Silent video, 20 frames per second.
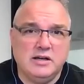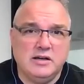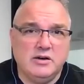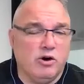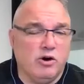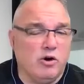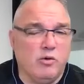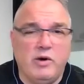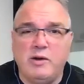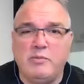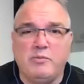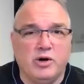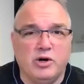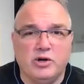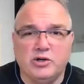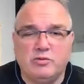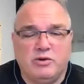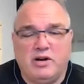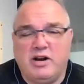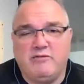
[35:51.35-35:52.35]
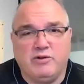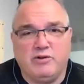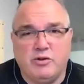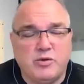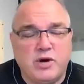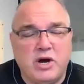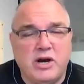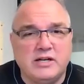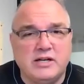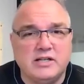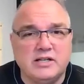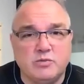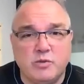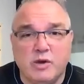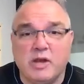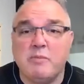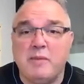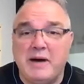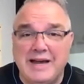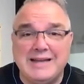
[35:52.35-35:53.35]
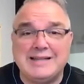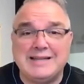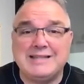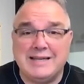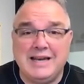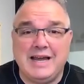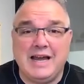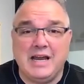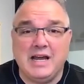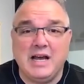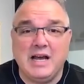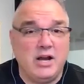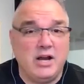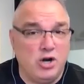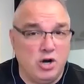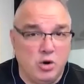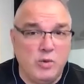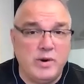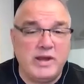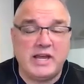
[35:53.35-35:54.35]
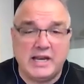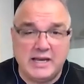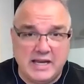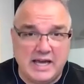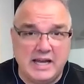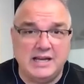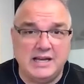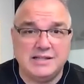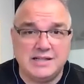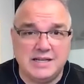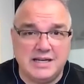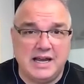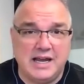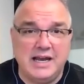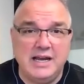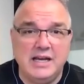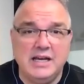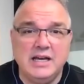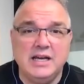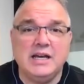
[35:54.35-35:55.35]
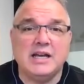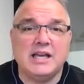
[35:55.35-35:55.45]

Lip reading: or white birch, whatever the product is, we can buy it today. I know we can get it today.